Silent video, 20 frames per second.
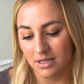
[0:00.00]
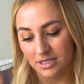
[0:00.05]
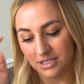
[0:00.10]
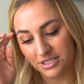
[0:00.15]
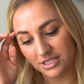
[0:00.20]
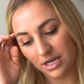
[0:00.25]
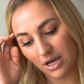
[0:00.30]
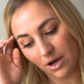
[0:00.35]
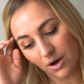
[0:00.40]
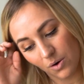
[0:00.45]

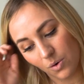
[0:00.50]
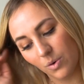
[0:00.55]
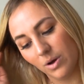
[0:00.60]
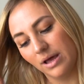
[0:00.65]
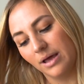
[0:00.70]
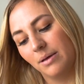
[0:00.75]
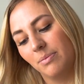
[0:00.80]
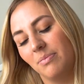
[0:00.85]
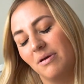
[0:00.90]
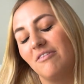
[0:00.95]
So
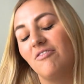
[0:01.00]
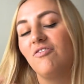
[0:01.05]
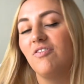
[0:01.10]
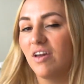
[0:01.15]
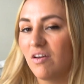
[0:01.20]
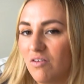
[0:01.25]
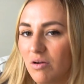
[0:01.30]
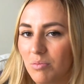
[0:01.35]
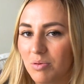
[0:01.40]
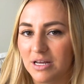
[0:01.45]
my
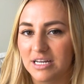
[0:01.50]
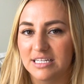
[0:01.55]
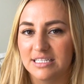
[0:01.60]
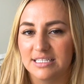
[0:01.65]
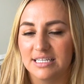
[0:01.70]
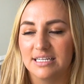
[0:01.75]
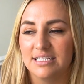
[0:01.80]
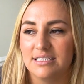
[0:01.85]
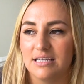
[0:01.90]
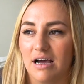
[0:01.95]
favorite
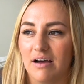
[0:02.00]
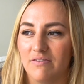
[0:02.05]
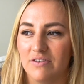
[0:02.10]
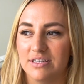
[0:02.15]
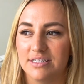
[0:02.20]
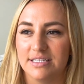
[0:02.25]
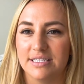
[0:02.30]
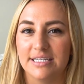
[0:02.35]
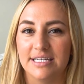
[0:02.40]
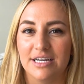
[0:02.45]
places
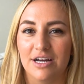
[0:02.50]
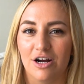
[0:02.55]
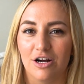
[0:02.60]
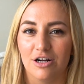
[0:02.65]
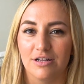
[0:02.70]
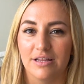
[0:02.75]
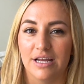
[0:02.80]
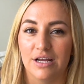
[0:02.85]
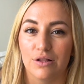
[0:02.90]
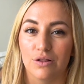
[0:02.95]
obviously are
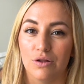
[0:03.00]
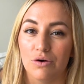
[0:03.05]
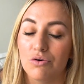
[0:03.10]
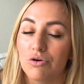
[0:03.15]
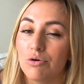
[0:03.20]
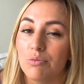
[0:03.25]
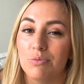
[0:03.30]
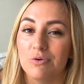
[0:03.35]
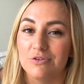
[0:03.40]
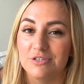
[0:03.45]
like
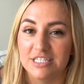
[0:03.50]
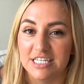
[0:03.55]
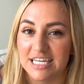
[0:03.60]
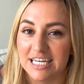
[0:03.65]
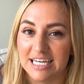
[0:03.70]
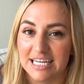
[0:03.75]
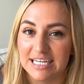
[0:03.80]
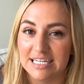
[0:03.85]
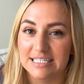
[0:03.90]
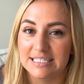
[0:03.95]
local
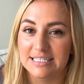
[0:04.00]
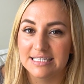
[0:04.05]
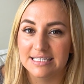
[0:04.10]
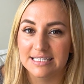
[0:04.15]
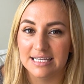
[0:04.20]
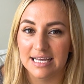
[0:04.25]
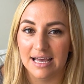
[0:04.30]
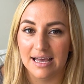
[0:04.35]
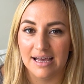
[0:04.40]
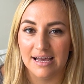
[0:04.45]
boutiques,
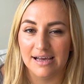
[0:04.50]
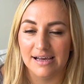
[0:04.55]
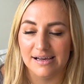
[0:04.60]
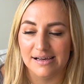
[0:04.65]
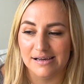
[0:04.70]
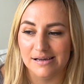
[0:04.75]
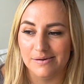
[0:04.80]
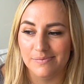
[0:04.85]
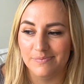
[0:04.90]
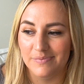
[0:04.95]

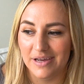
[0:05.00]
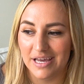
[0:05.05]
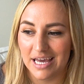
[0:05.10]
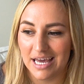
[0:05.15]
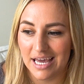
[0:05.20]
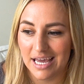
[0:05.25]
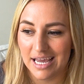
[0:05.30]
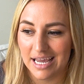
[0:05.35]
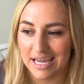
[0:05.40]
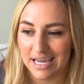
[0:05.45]

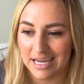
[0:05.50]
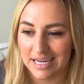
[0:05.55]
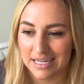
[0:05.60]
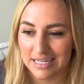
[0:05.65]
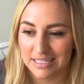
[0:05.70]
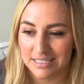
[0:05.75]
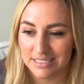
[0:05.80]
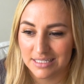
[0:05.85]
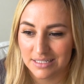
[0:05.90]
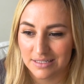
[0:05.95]

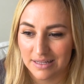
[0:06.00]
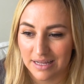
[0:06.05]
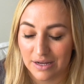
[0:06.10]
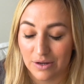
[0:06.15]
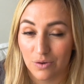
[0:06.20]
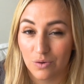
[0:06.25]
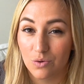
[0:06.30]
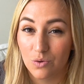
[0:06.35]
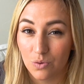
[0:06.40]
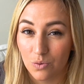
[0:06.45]
and
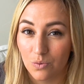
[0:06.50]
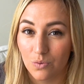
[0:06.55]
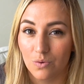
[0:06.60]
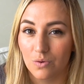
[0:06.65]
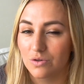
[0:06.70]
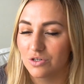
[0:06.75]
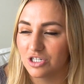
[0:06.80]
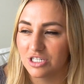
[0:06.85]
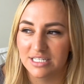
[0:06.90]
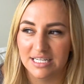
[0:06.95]
like
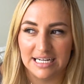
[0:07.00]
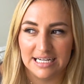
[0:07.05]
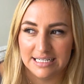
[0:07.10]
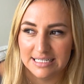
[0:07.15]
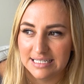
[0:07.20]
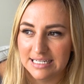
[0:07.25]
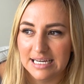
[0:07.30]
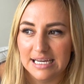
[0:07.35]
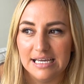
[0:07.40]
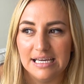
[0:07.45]
cool, just
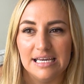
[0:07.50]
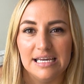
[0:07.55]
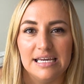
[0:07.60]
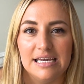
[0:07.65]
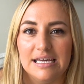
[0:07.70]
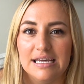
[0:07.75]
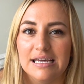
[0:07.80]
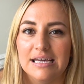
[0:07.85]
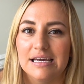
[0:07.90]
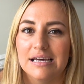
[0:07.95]

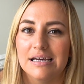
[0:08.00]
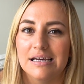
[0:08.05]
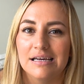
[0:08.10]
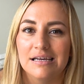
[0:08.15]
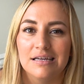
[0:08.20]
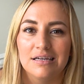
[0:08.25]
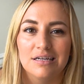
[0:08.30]
antique-y